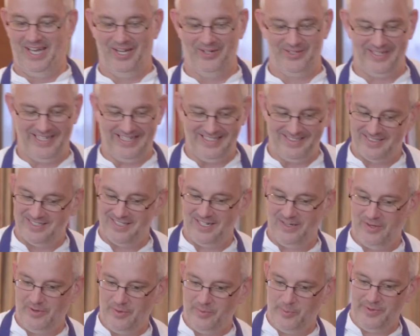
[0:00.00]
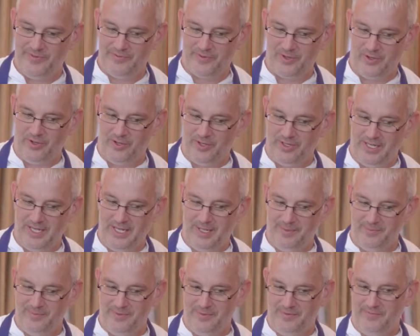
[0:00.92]
Okay, today we've got
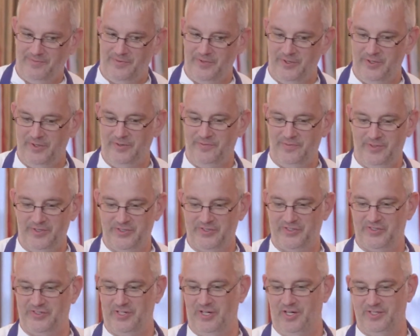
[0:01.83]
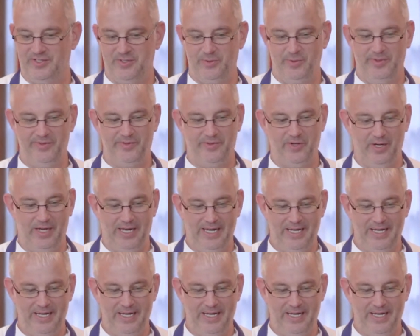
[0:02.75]
for a starter, we've got